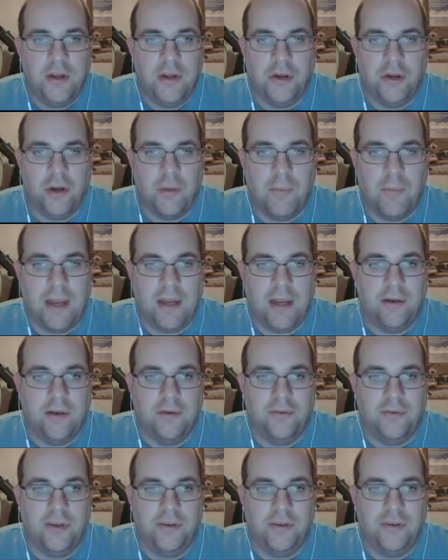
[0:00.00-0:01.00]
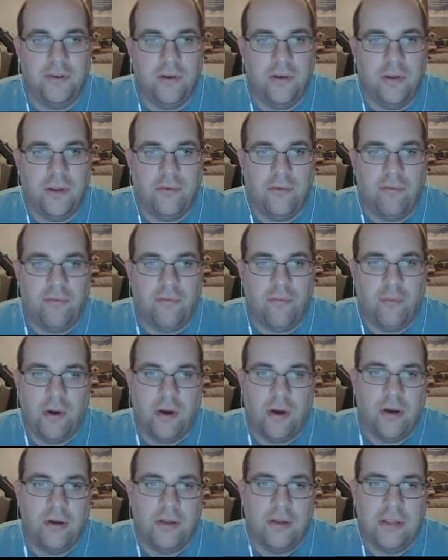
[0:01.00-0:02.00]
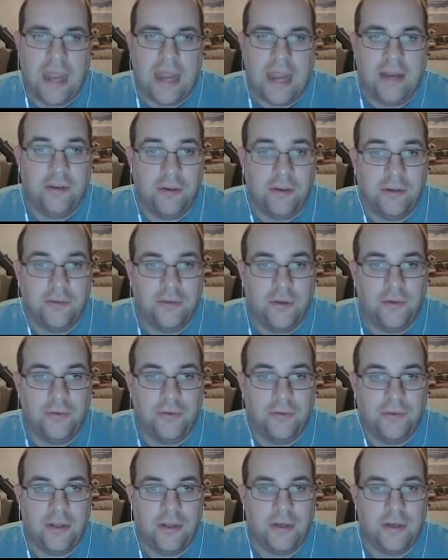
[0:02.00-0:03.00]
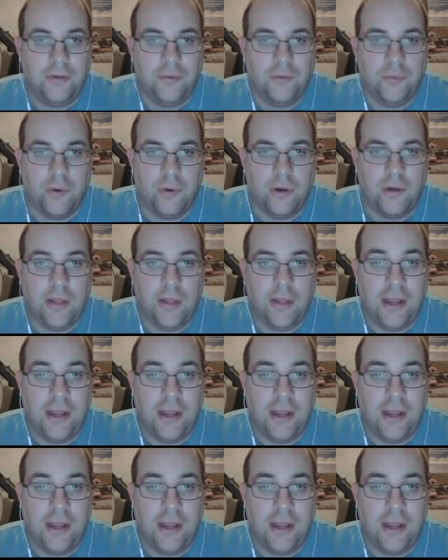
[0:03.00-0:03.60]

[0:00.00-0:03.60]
you're going to make a decision if where the ancient civilizations were